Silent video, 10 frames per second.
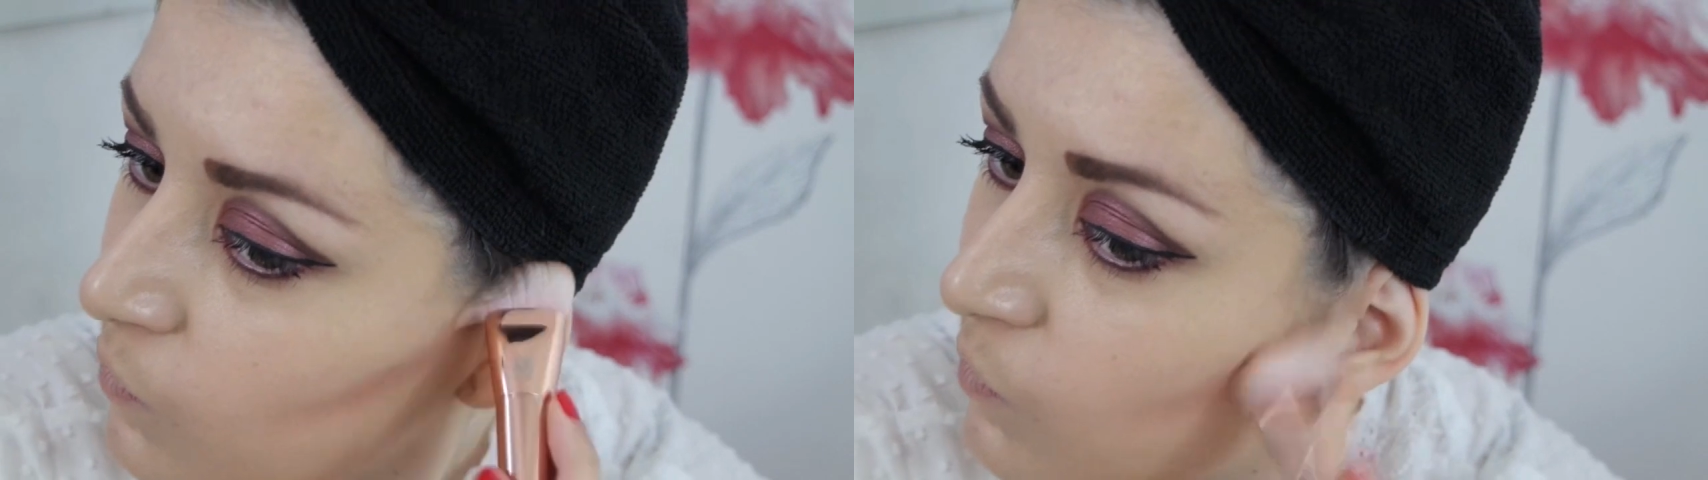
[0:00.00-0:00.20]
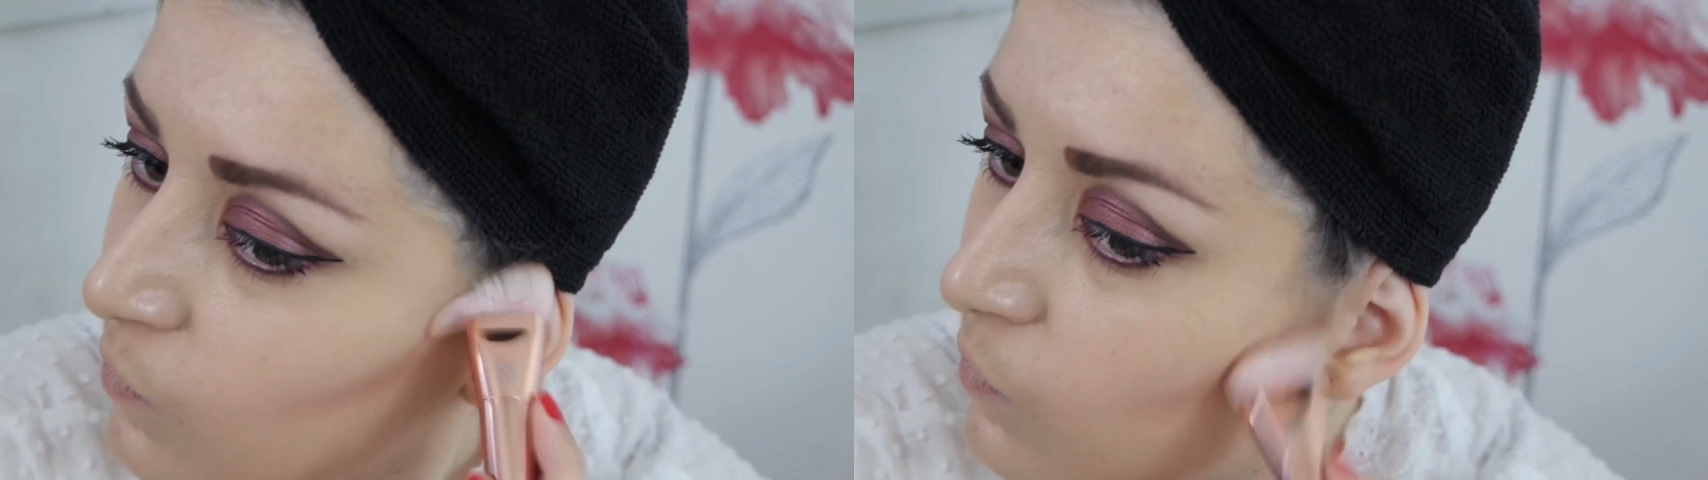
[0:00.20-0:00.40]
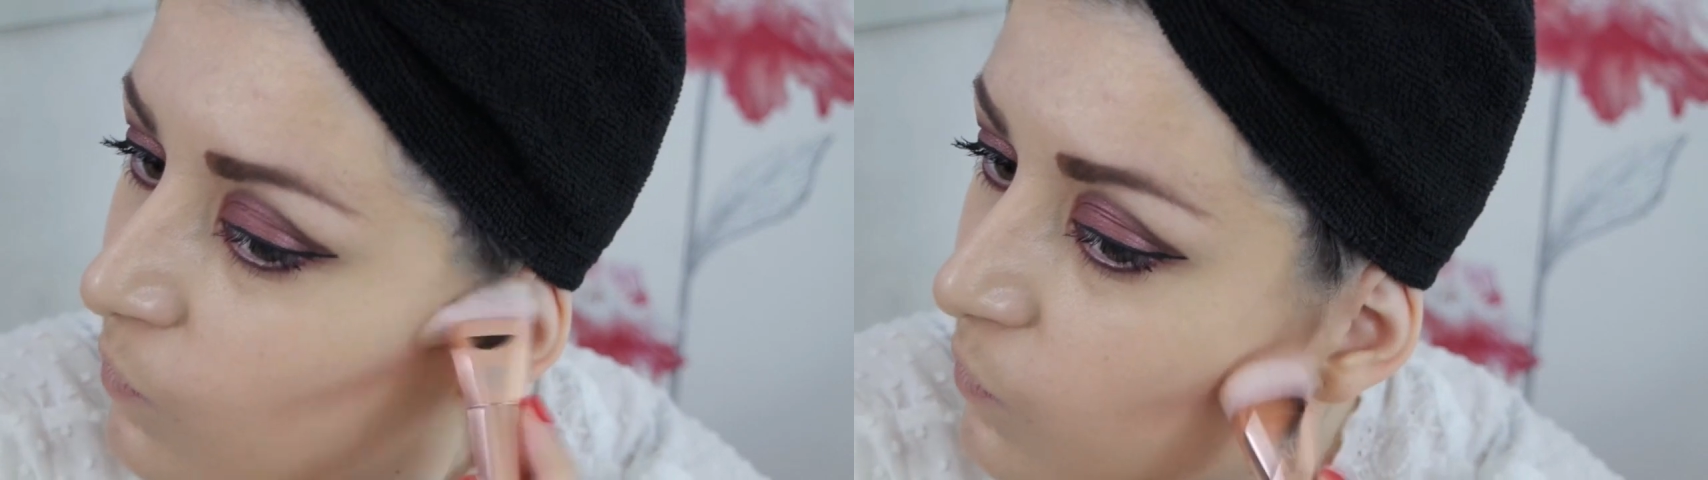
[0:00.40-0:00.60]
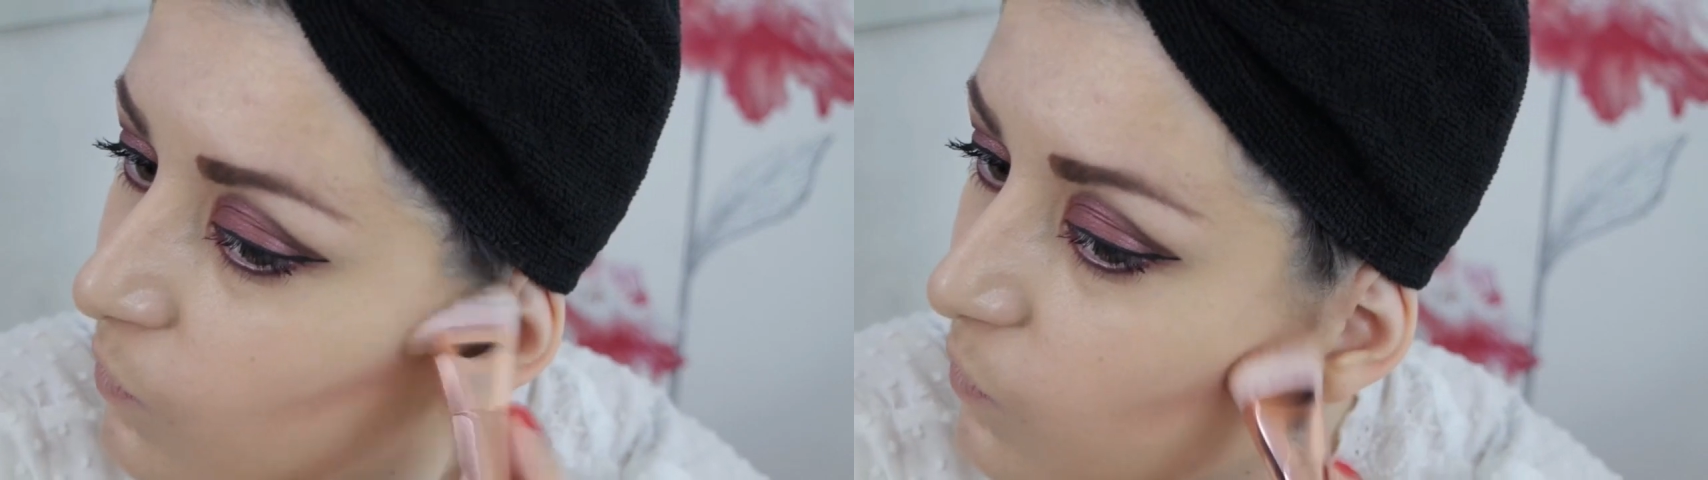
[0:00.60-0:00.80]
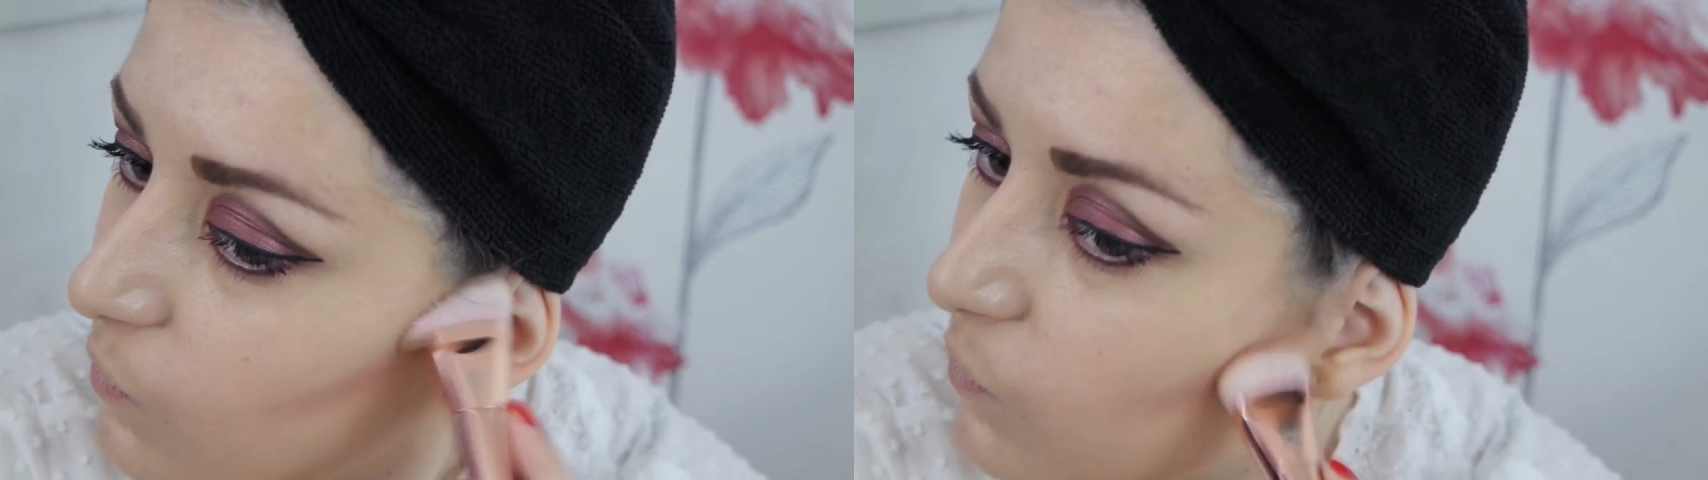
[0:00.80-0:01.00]
And I will then
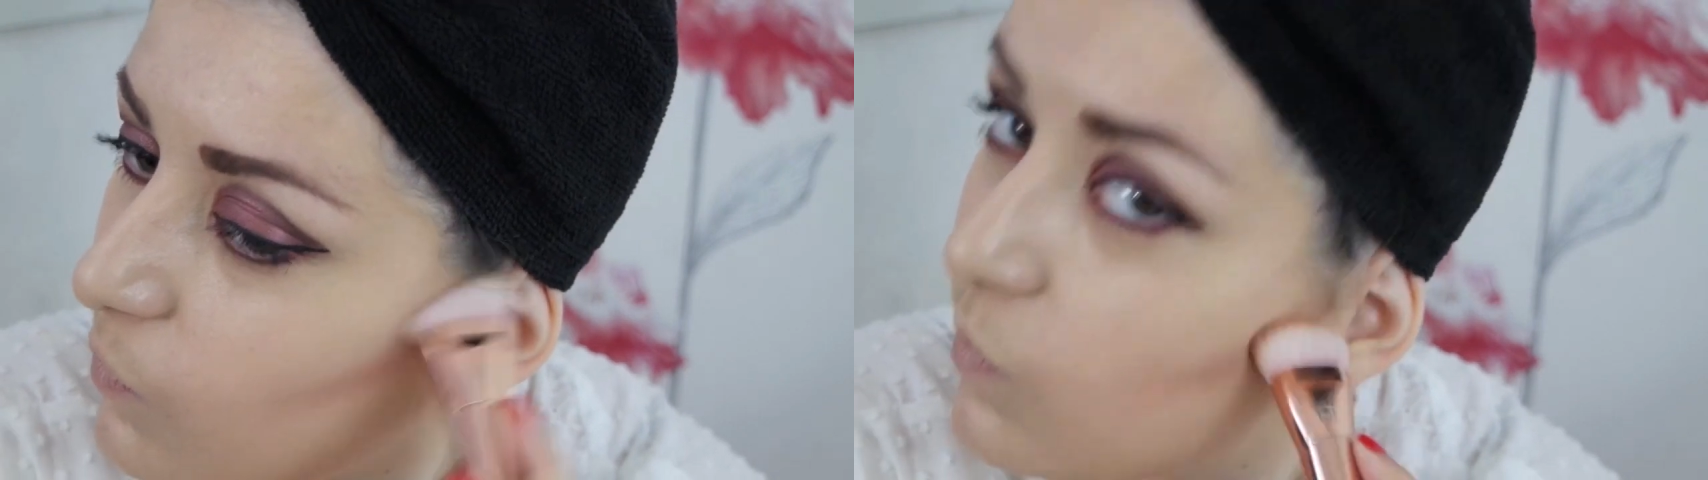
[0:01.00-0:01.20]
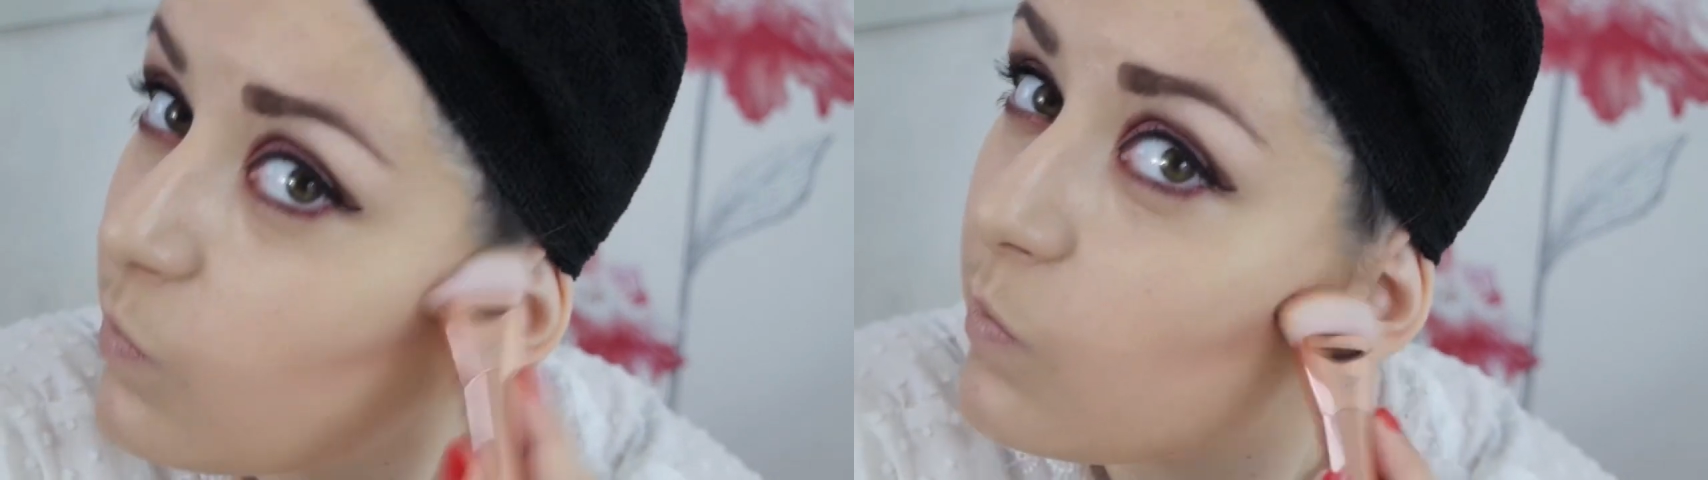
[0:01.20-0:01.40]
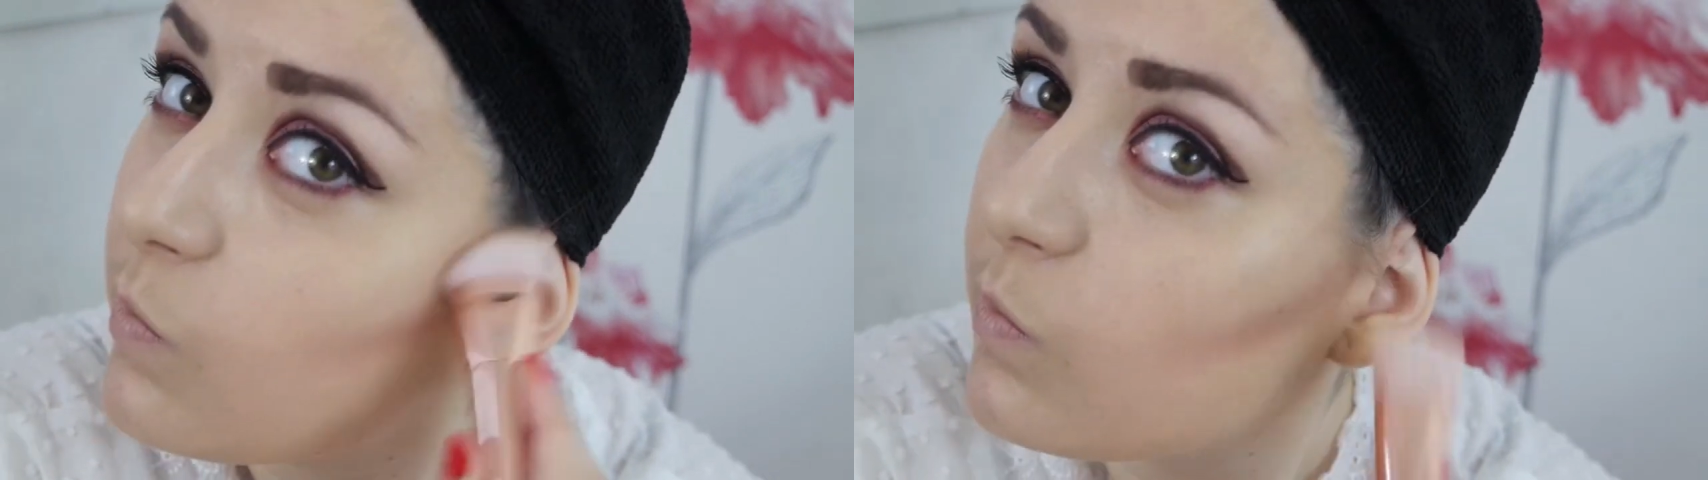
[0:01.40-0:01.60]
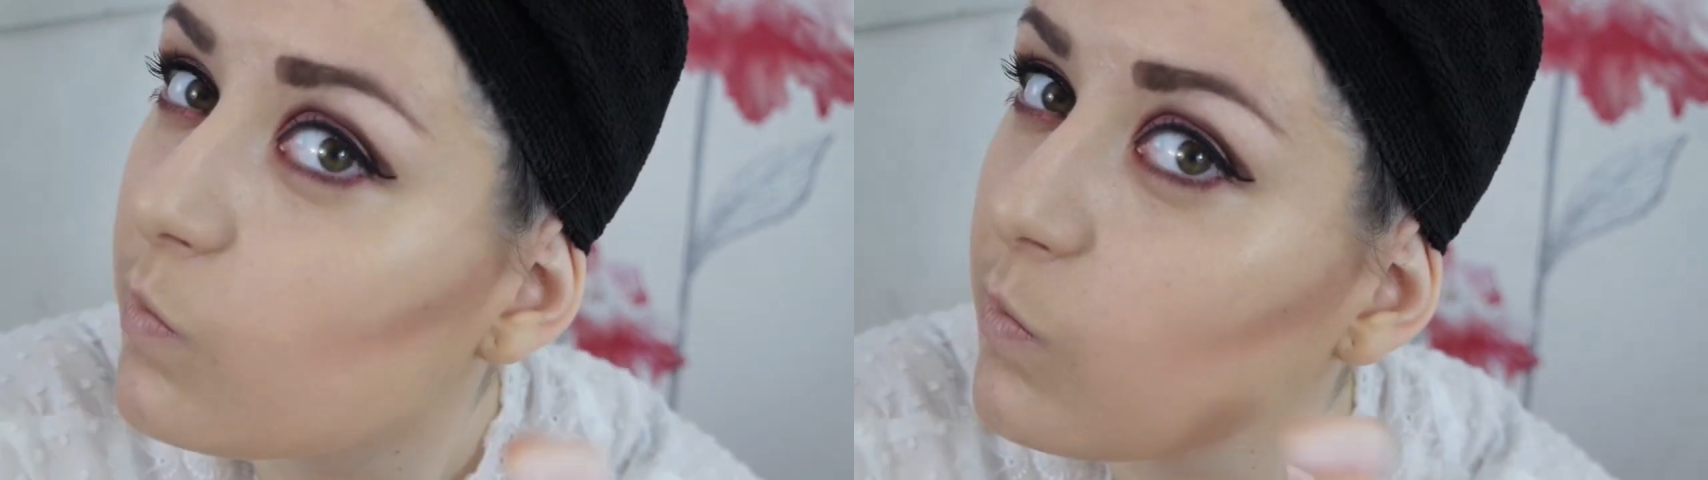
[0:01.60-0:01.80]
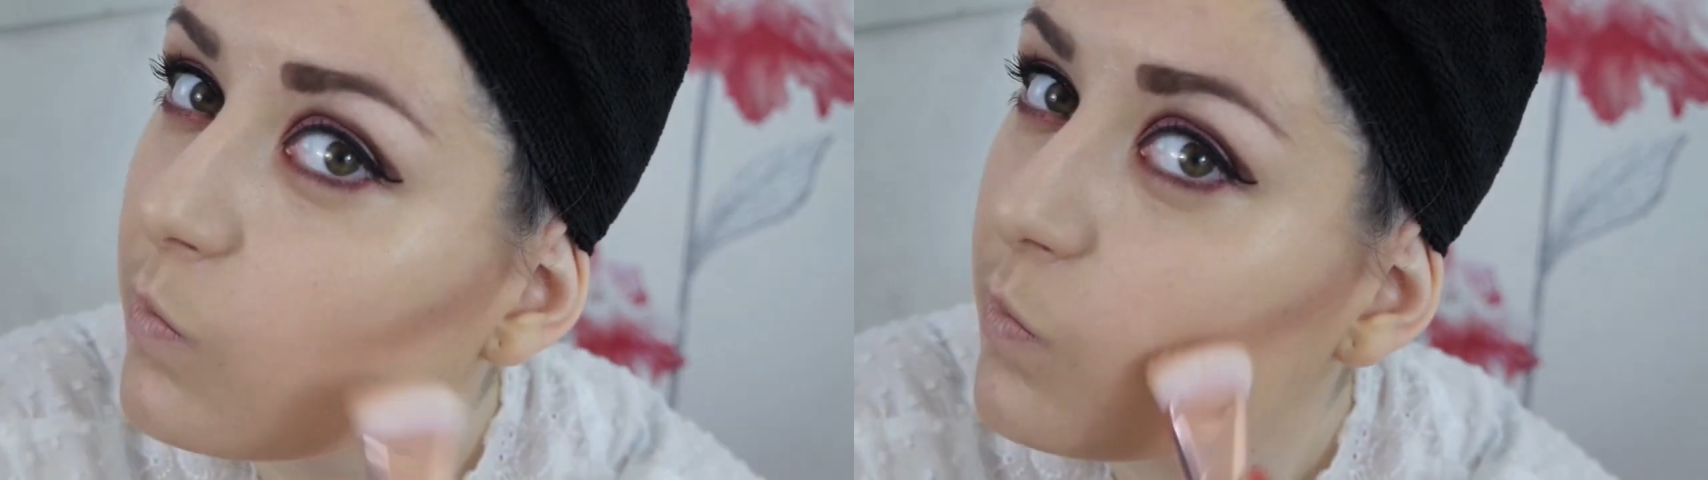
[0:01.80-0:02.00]
just take my Real
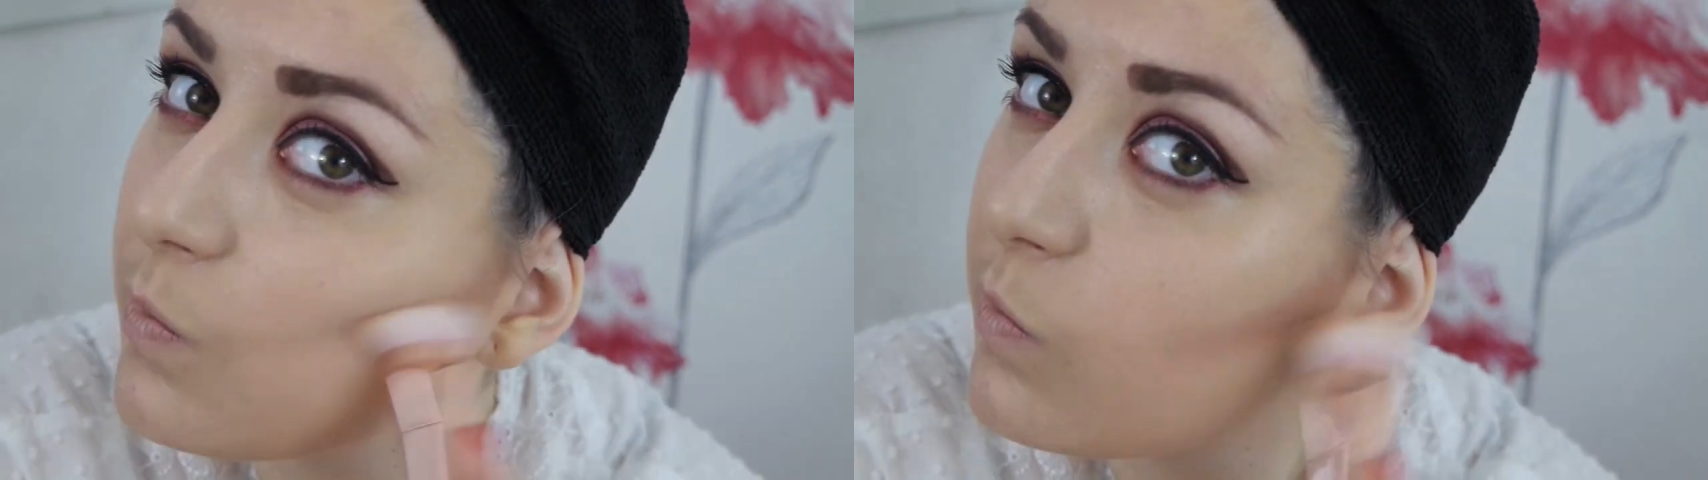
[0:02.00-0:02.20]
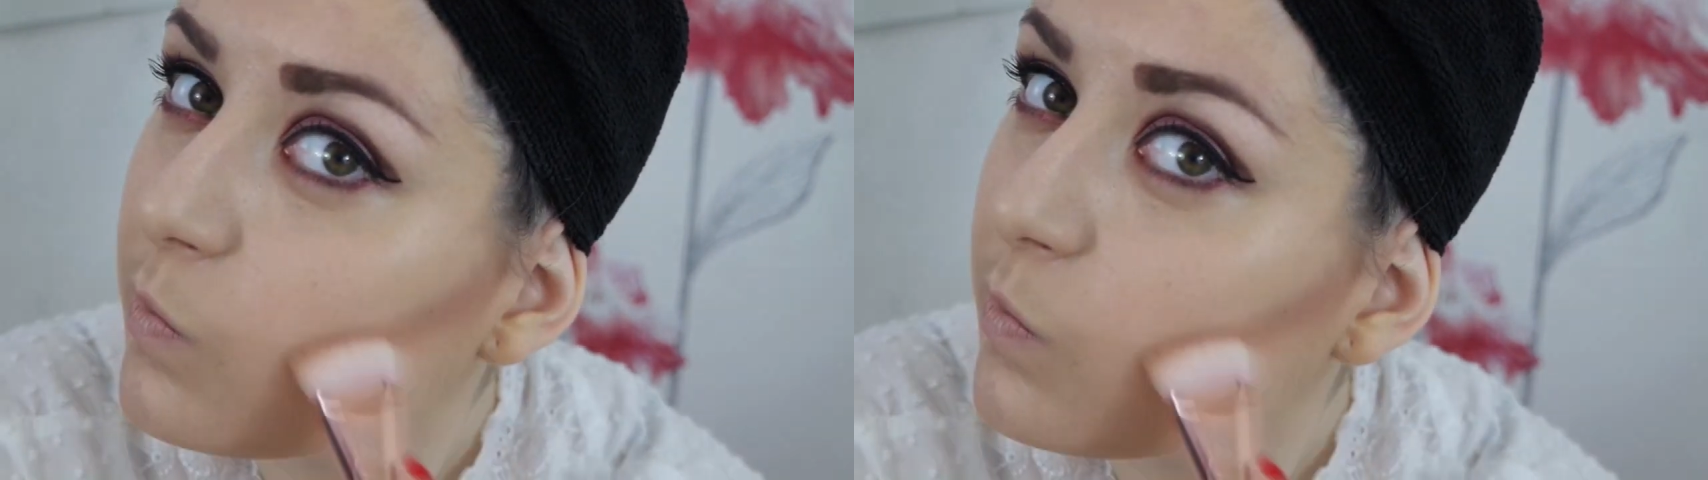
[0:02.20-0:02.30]
Techniques